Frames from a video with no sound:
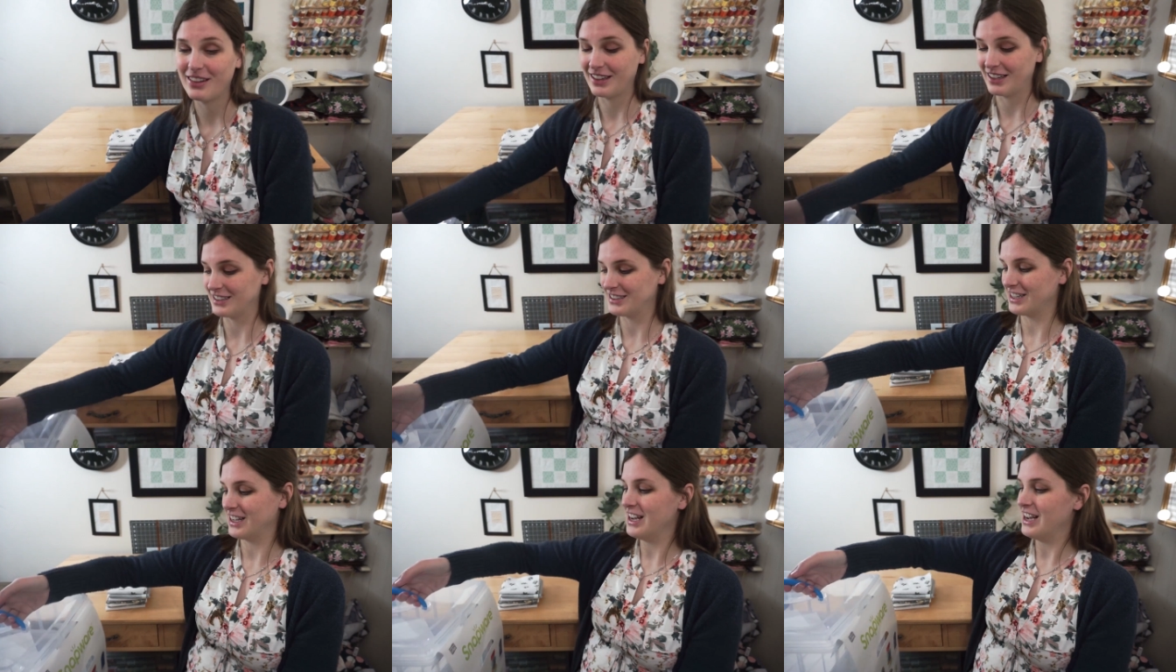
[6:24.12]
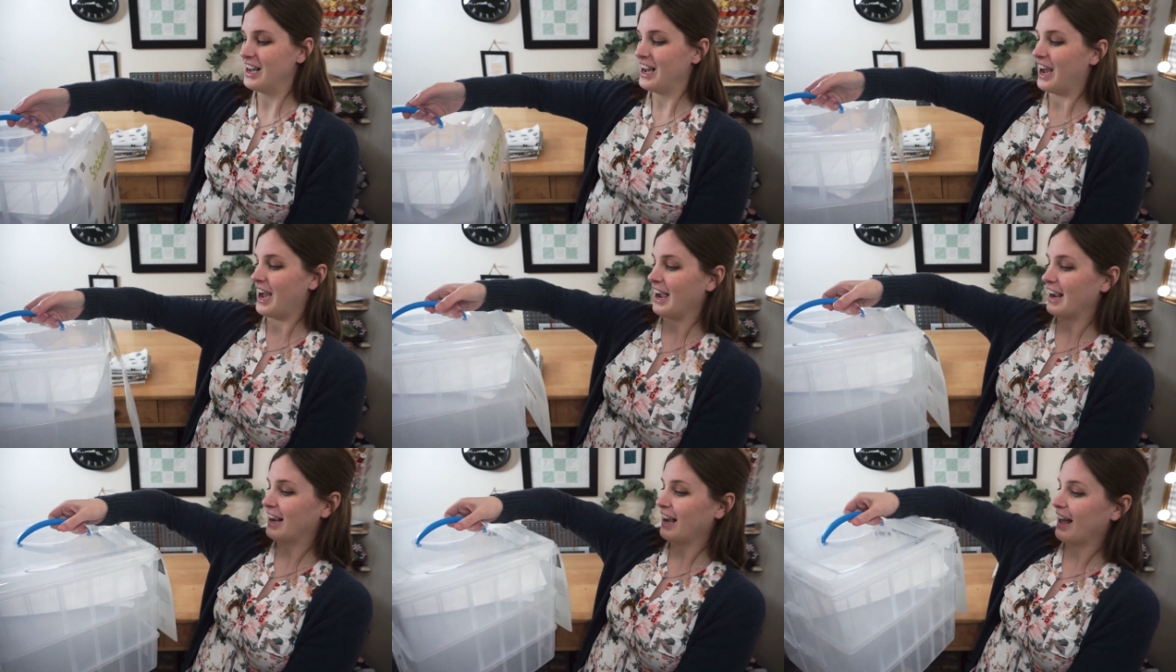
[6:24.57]
this,
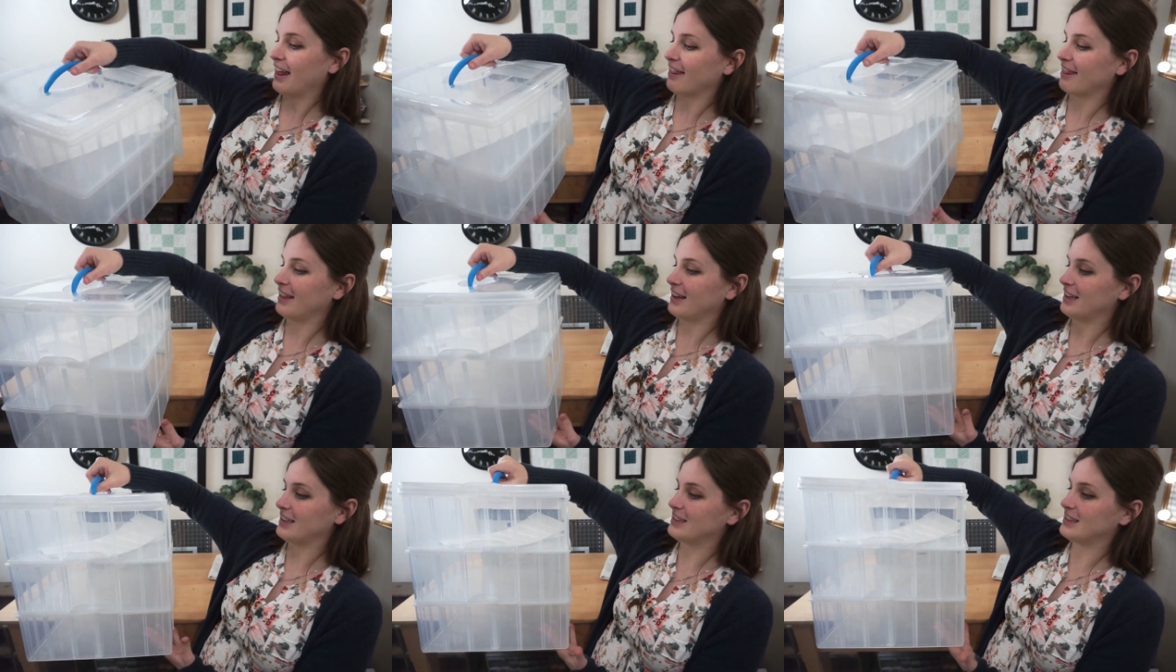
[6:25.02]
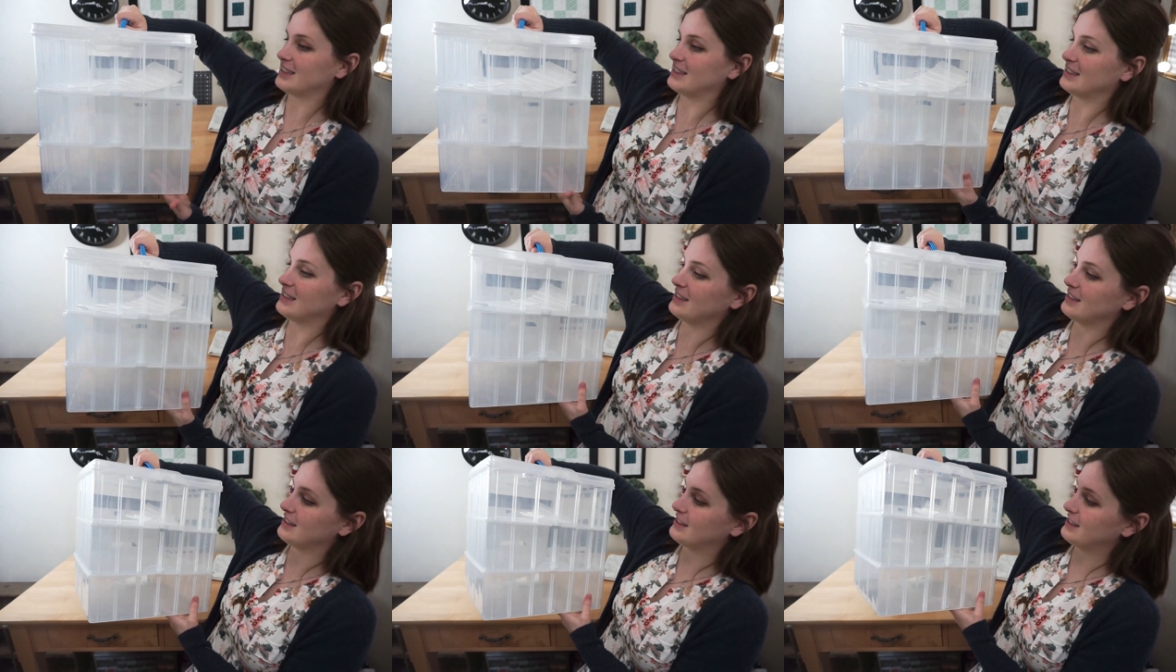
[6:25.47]
I got this
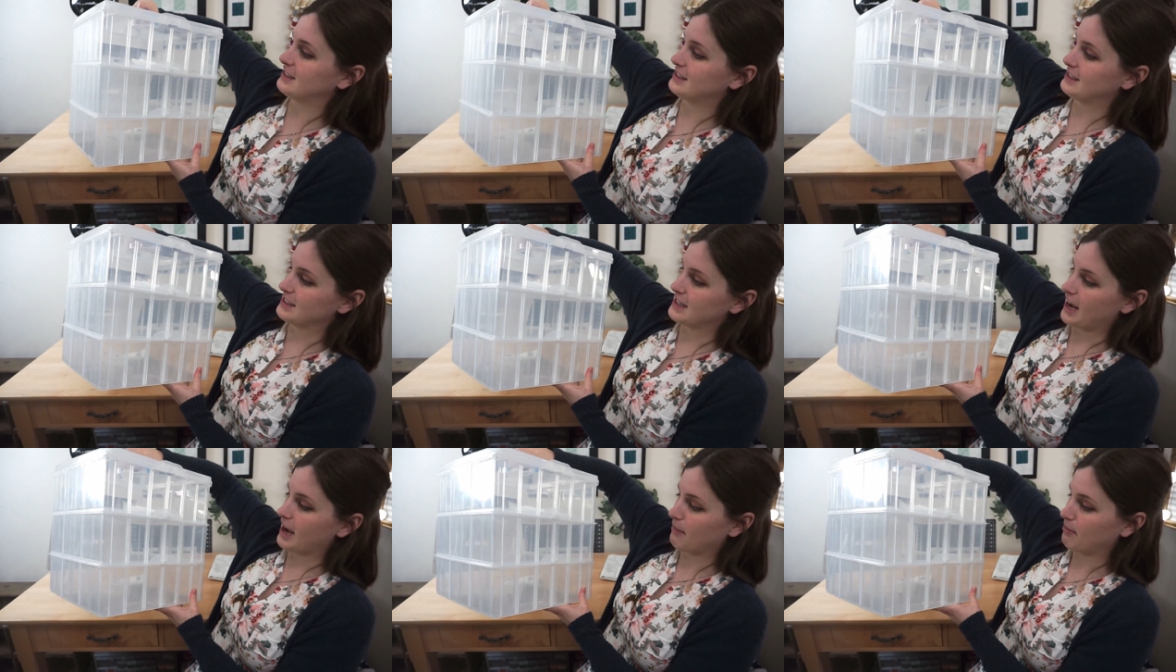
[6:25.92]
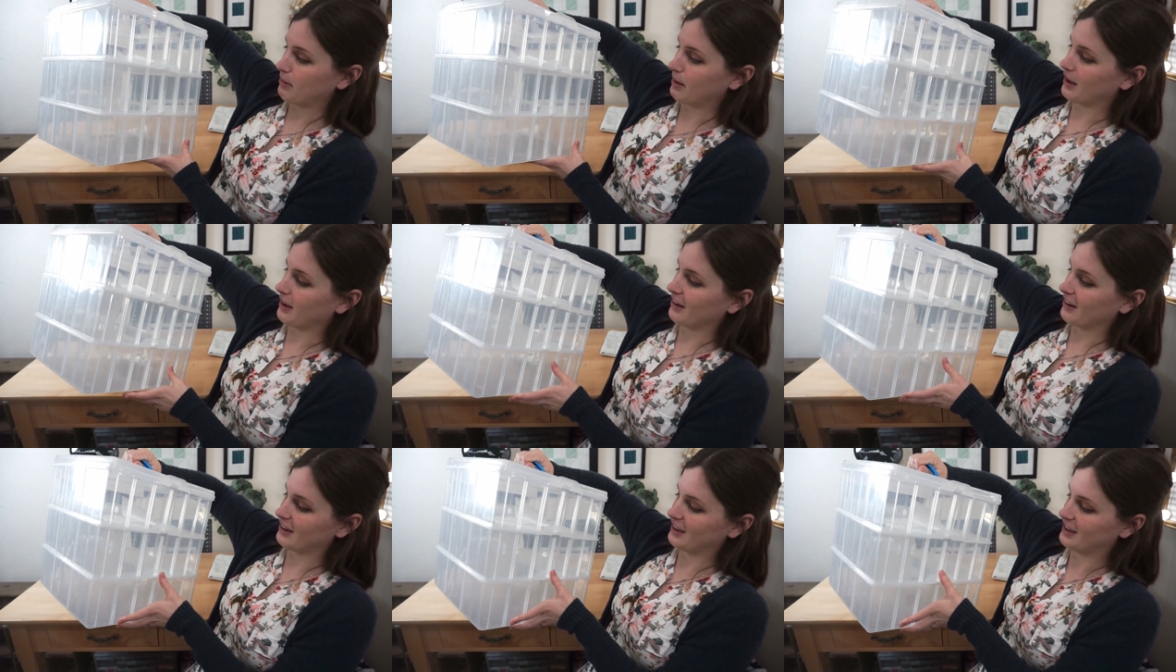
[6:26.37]

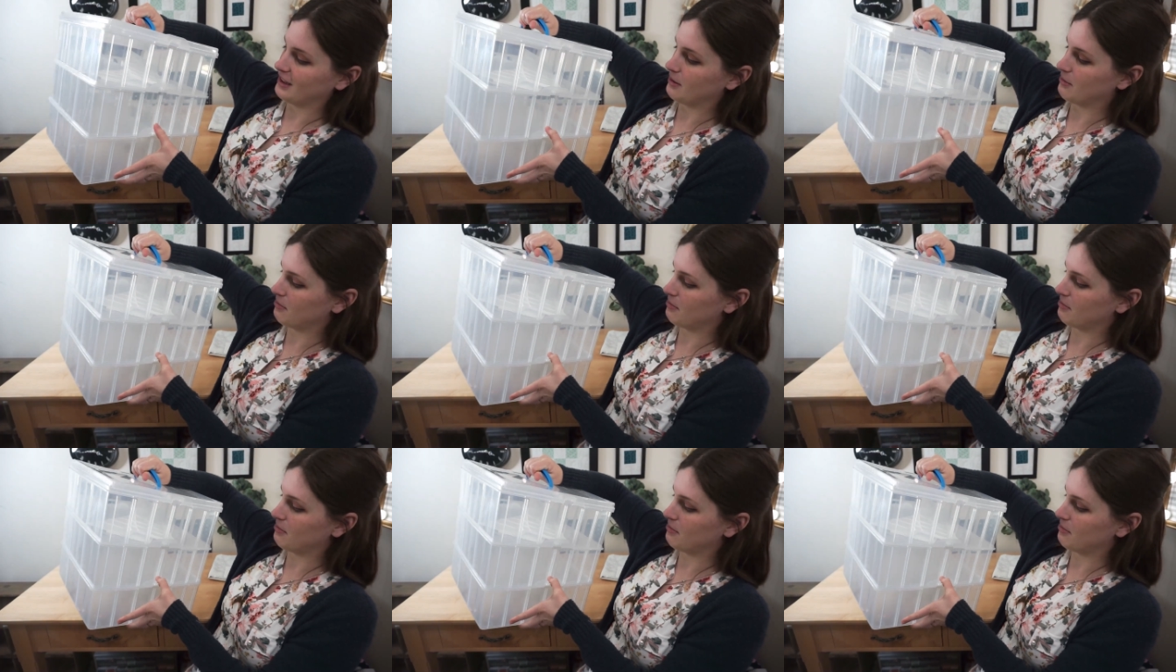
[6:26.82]
snapping